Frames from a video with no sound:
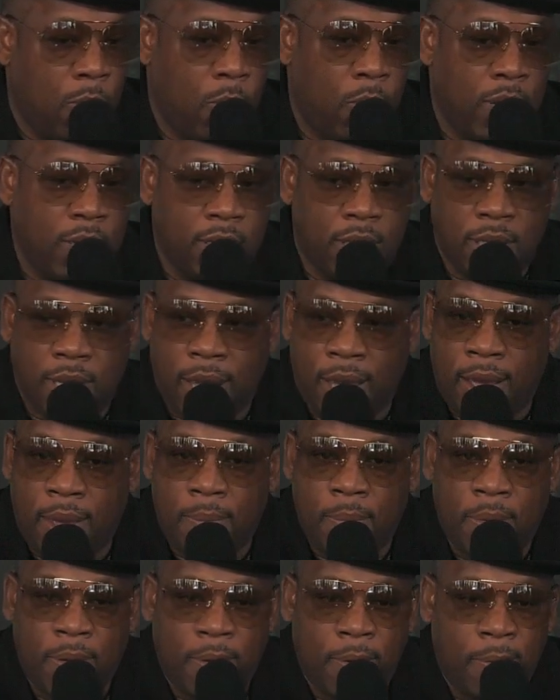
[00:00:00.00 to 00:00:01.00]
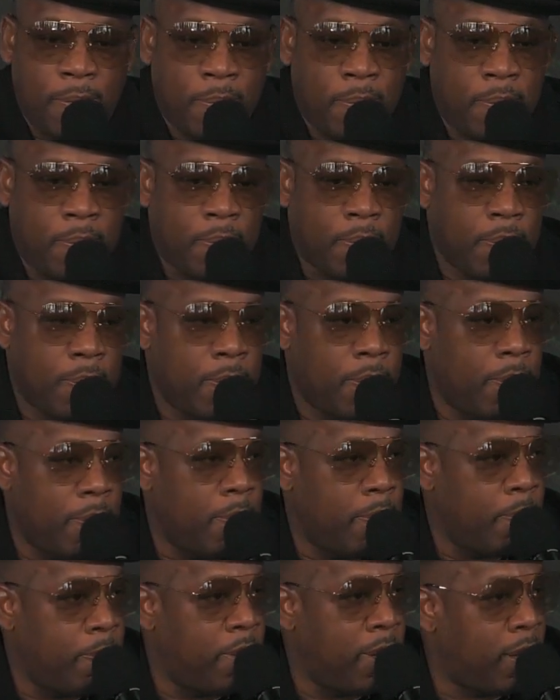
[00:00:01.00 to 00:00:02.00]
one time,
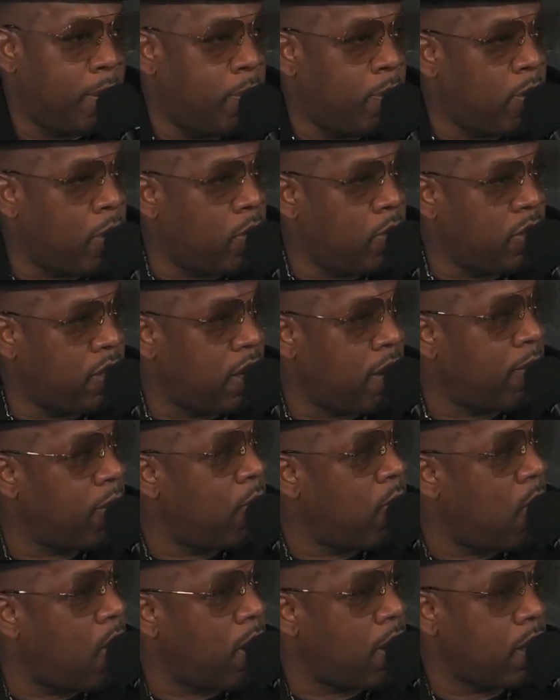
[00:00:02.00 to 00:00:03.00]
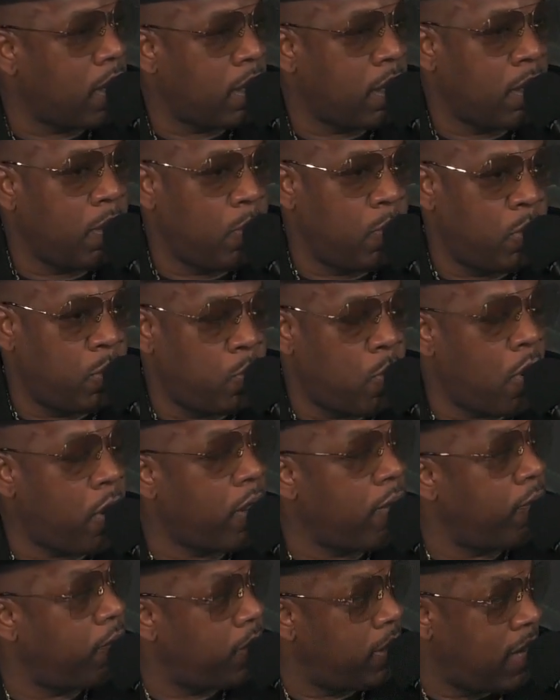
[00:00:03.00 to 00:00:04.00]
big bro Terry Walker was
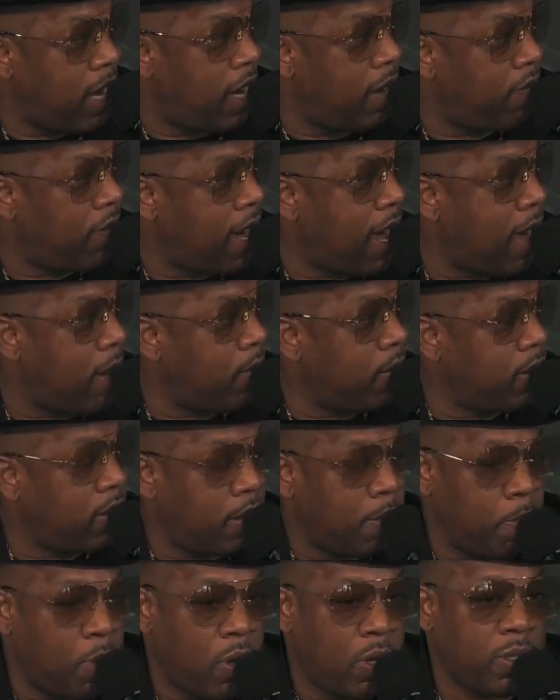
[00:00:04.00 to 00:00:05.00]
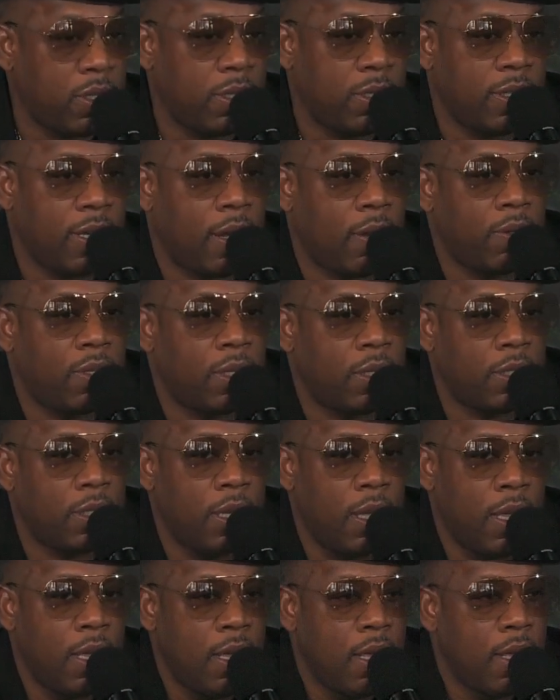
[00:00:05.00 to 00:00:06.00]
working for Dave Cowens, the Boston
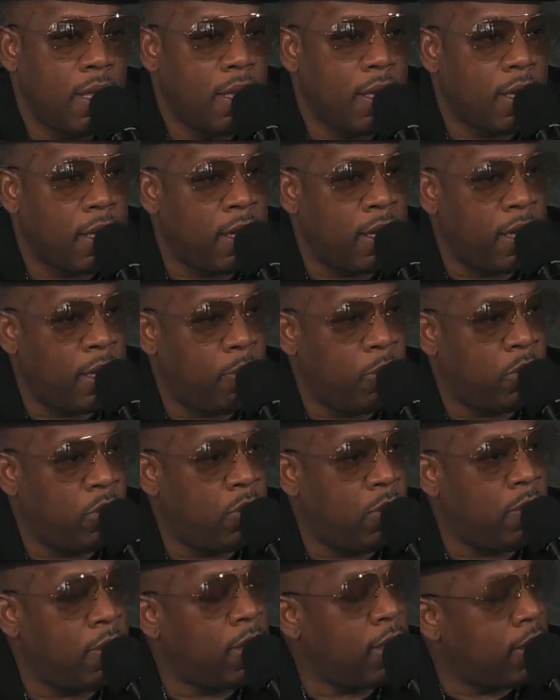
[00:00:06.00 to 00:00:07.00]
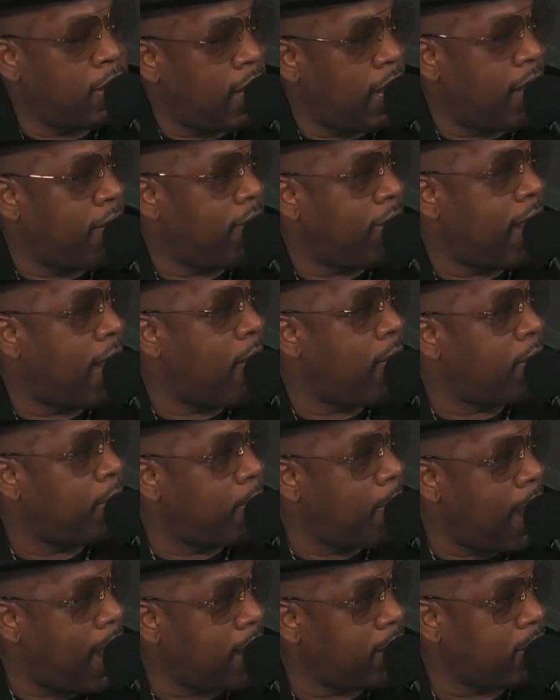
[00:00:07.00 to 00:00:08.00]
Celtics, and he was doing the Dave
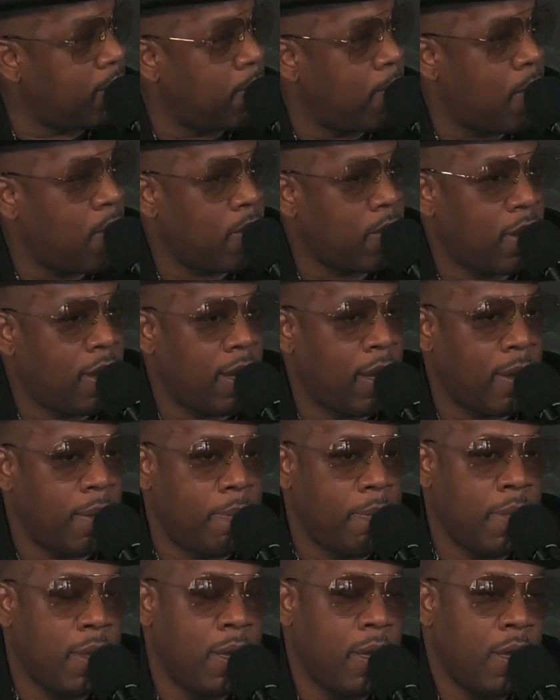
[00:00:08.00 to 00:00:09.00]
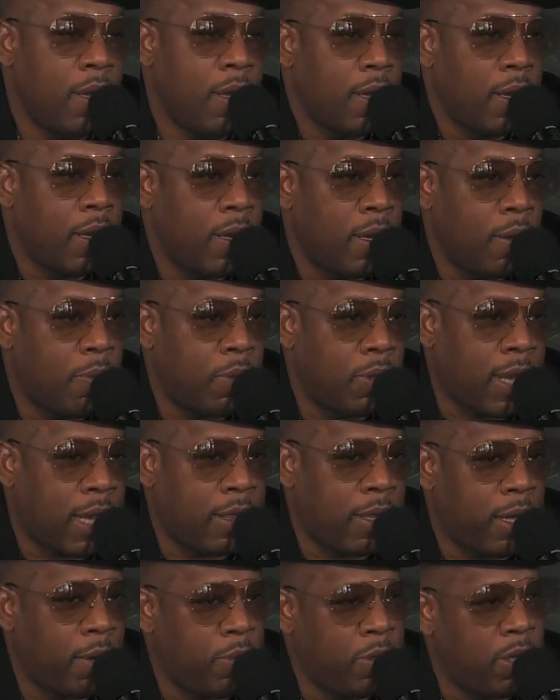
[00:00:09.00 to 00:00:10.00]
Cowens basketball camp. And I
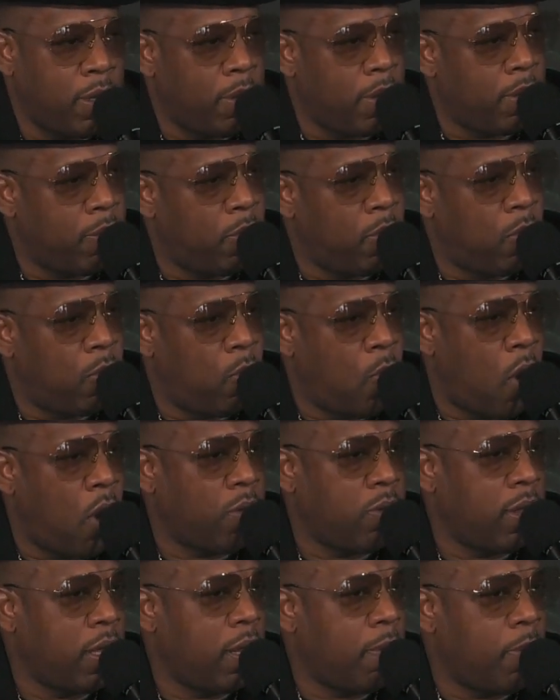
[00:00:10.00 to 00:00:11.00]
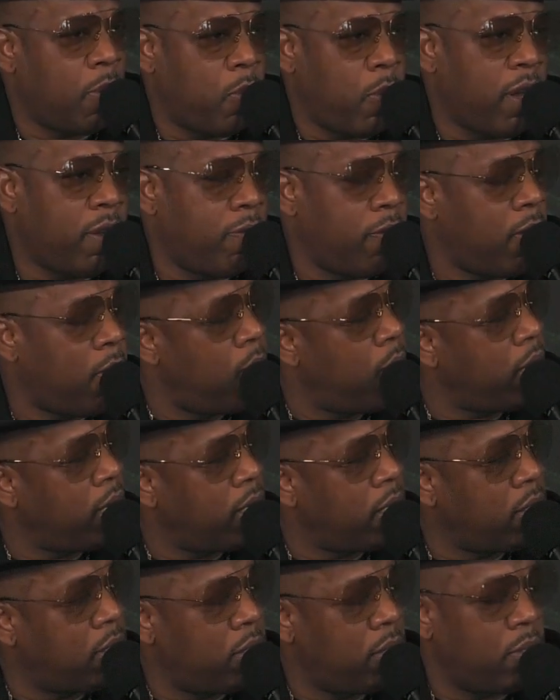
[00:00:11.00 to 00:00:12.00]
think it was in Waltham or Wakefield, one
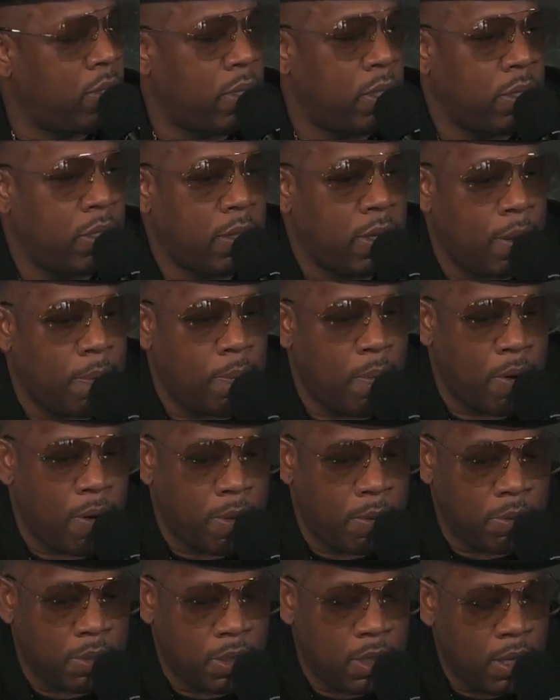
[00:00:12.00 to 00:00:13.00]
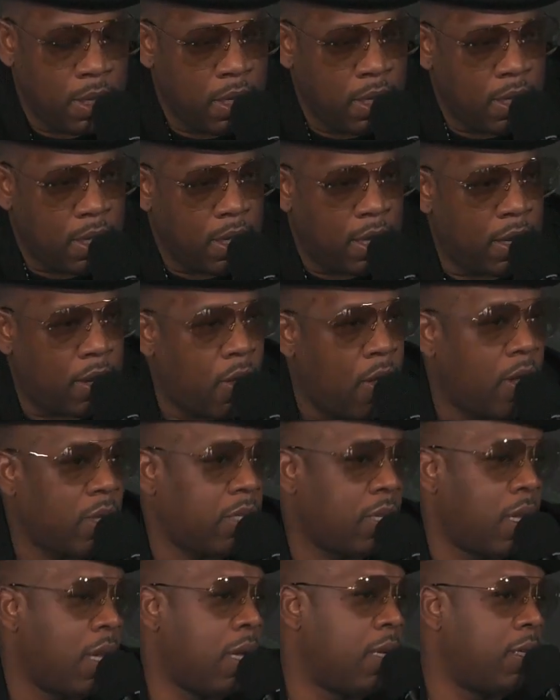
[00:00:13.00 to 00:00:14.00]
of the two of the suburbs. And it
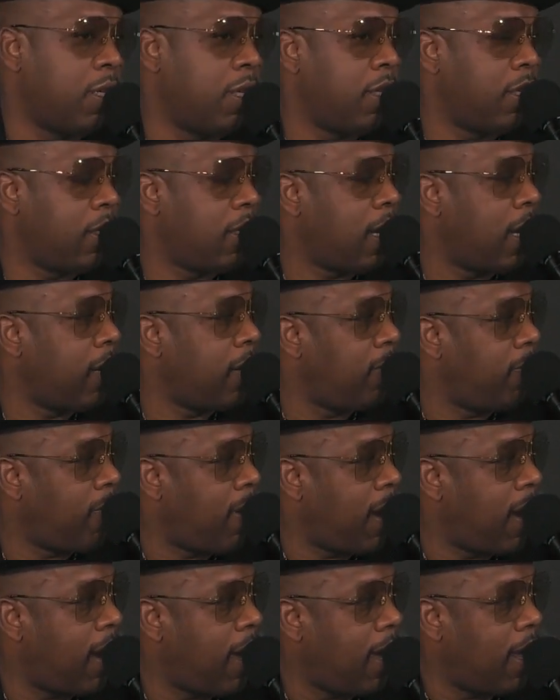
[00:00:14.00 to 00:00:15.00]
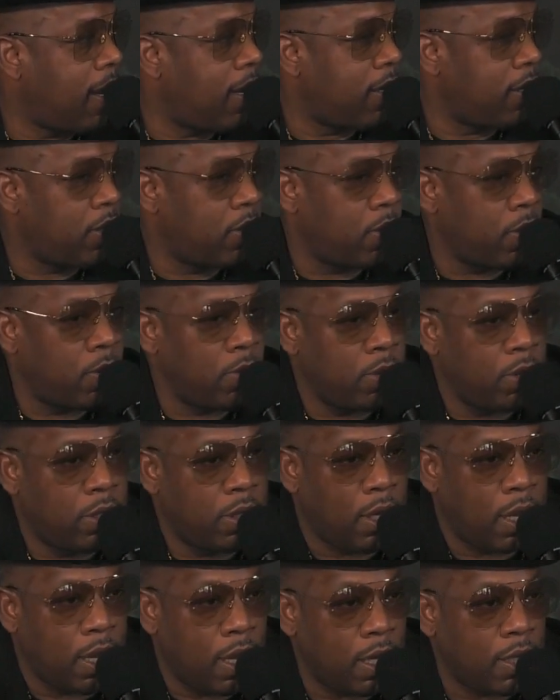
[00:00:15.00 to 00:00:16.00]
cost $175. So
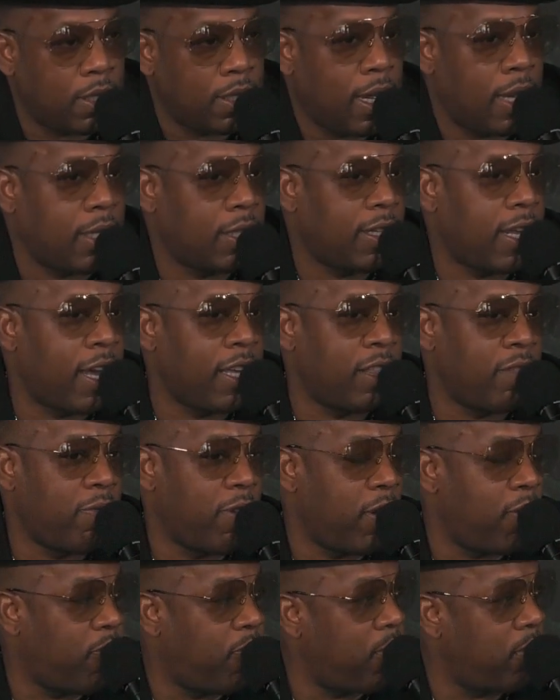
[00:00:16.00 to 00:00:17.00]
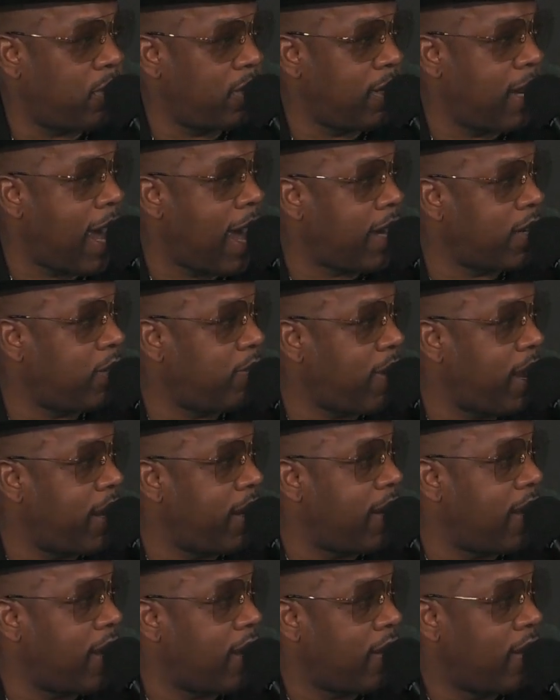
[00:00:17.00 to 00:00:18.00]
to us, that's like 3 or 4 stacks
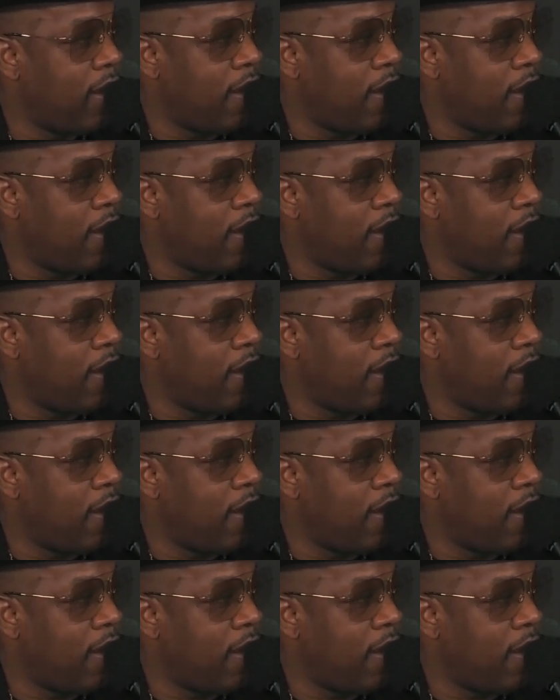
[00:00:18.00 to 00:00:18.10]
right now.